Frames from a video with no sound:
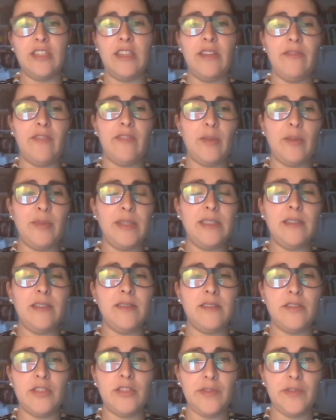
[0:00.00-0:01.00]
the environmental
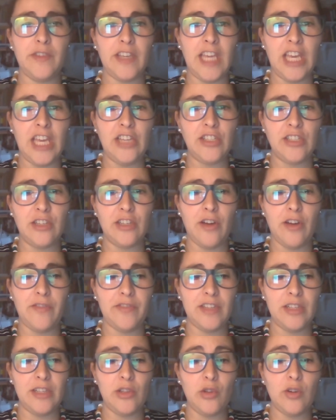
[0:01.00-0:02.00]
certification of
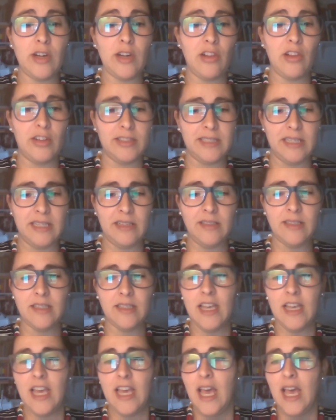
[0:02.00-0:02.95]
the local hotels.